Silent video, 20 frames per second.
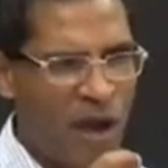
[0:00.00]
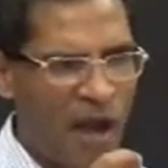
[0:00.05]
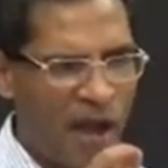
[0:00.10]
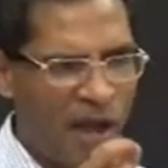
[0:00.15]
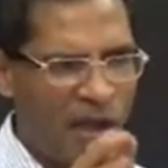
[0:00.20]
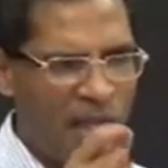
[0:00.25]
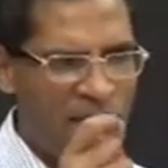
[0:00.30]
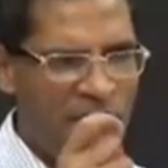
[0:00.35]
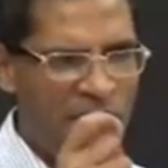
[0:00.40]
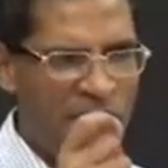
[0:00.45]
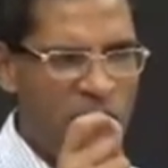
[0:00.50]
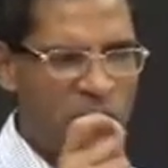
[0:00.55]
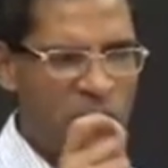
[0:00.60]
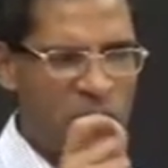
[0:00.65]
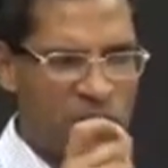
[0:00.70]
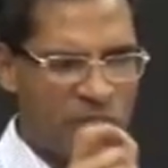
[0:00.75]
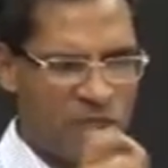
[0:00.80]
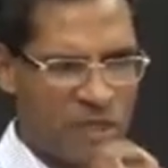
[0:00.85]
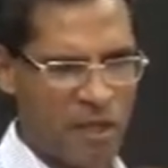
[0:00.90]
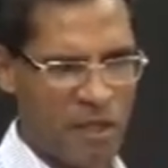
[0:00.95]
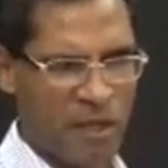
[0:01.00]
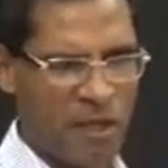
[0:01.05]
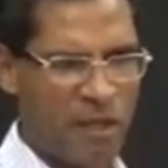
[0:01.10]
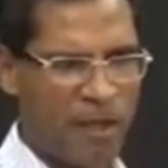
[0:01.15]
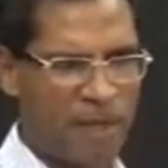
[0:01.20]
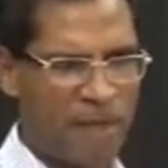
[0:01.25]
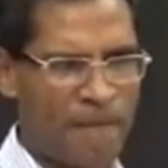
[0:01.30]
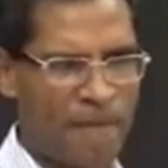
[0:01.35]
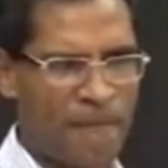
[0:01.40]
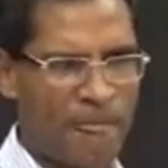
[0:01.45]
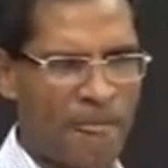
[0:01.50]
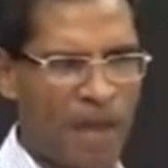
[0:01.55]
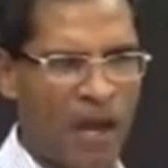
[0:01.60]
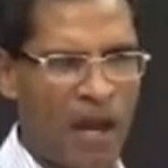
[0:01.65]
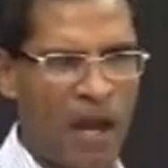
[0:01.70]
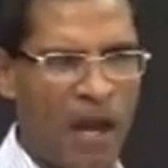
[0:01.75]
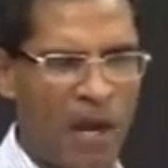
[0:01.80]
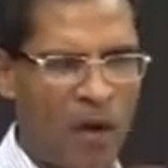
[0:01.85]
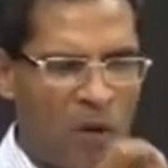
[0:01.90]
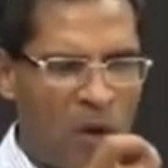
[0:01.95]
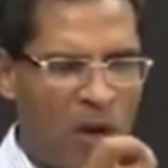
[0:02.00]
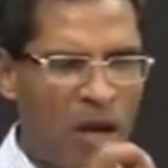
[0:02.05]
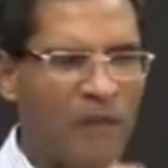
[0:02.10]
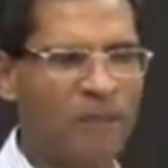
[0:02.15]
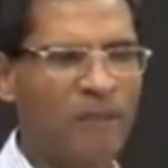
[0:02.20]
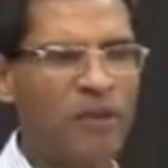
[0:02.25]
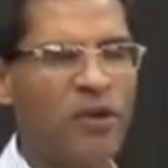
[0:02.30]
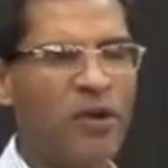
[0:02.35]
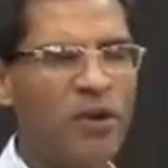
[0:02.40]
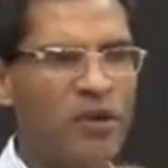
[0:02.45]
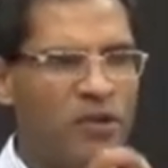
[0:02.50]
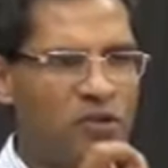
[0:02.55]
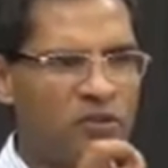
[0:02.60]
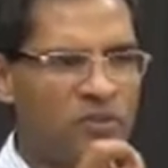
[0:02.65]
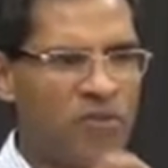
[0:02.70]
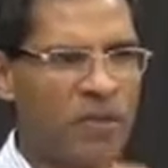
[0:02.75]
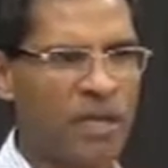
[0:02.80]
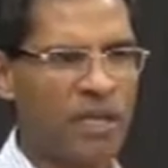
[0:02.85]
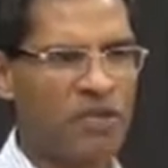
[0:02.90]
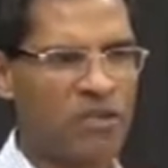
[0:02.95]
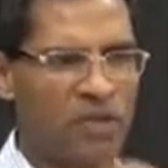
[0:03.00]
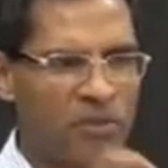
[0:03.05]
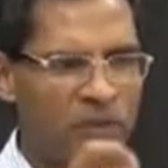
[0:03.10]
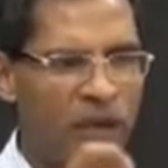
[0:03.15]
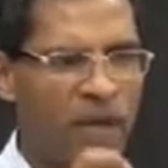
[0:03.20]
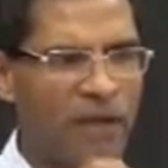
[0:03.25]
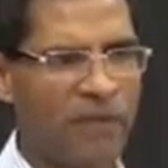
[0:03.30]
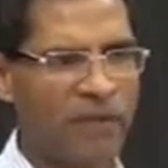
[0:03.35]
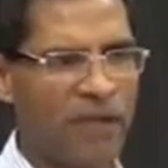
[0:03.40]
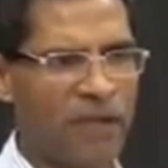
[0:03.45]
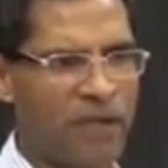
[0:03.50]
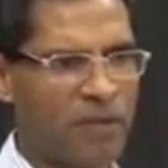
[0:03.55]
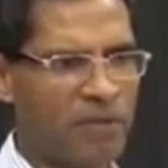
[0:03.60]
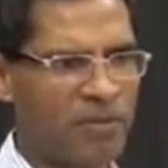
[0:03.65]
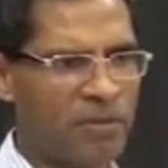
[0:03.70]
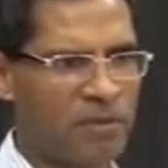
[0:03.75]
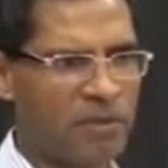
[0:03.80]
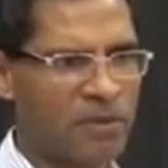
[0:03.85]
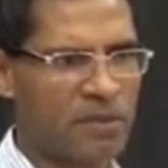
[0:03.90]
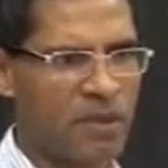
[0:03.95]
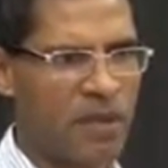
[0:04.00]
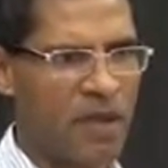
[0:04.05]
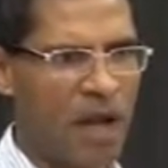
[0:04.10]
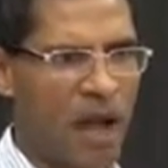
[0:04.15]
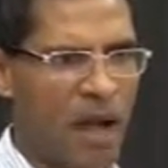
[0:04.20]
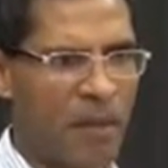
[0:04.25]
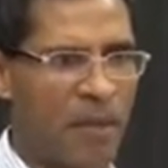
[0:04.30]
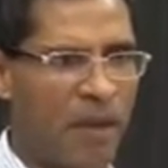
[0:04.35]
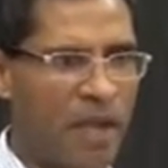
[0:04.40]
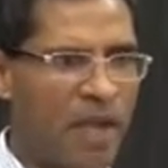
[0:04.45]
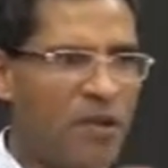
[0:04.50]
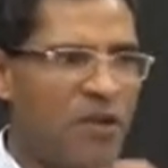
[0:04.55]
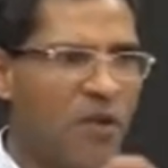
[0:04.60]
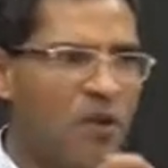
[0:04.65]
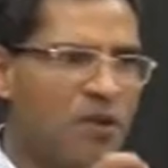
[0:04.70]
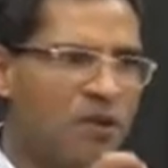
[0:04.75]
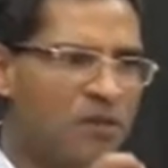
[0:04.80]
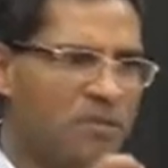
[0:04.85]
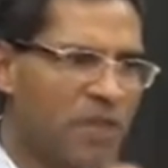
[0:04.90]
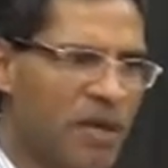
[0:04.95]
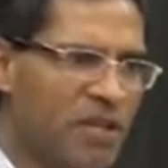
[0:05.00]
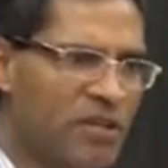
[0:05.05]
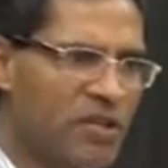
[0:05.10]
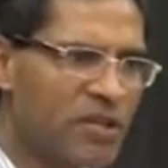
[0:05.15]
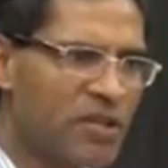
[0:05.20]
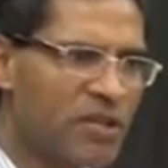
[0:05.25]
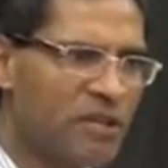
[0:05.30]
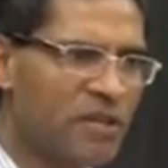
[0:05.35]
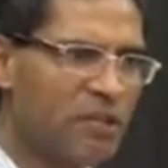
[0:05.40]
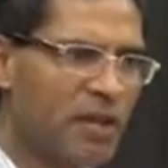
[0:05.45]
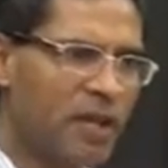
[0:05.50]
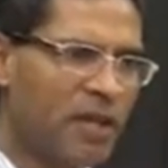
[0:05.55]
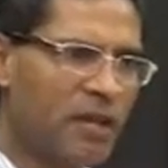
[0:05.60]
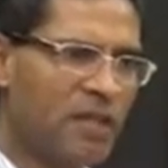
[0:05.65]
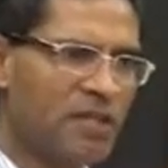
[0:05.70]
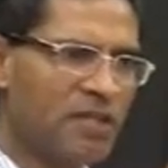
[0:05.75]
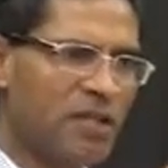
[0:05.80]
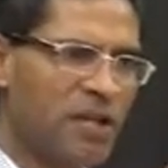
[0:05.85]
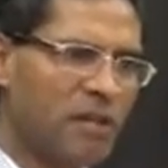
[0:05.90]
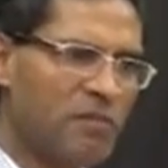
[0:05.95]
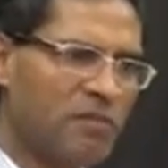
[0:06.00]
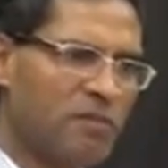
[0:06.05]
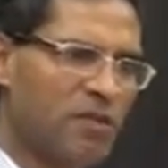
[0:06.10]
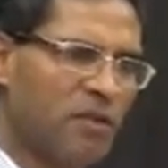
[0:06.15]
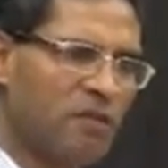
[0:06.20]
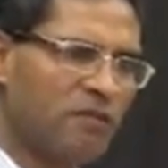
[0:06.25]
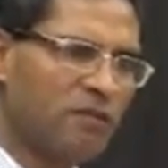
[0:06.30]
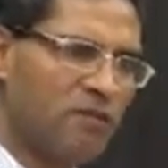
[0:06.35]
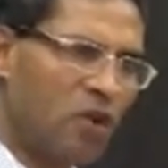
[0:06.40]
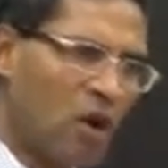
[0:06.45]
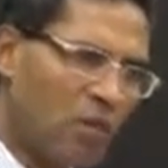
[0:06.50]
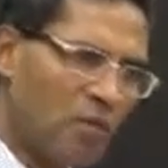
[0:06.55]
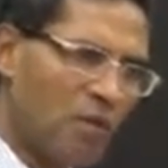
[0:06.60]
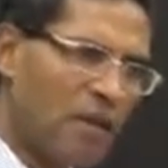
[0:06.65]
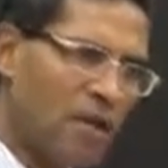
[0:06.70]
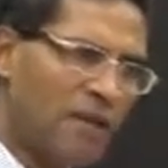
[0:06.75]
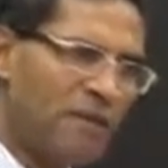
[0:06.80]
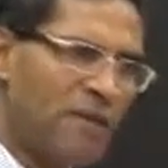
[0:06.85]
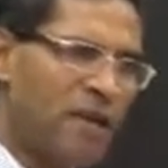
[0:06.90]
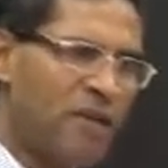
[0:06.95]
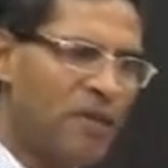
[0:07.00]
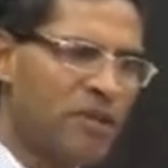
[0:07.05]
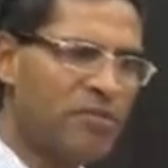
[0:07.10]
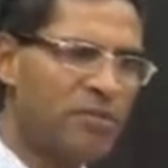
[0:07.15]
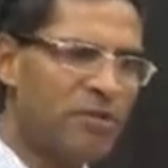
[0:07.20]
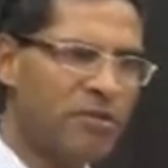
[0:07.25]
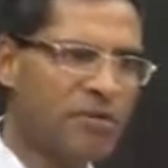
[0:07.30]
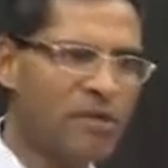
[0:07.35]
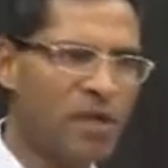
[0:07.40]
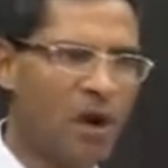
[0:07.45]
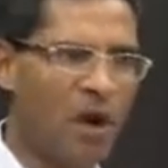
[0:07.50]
I need to see how I'm going to measure my variables. Am I going to measure them in terms of nominal variables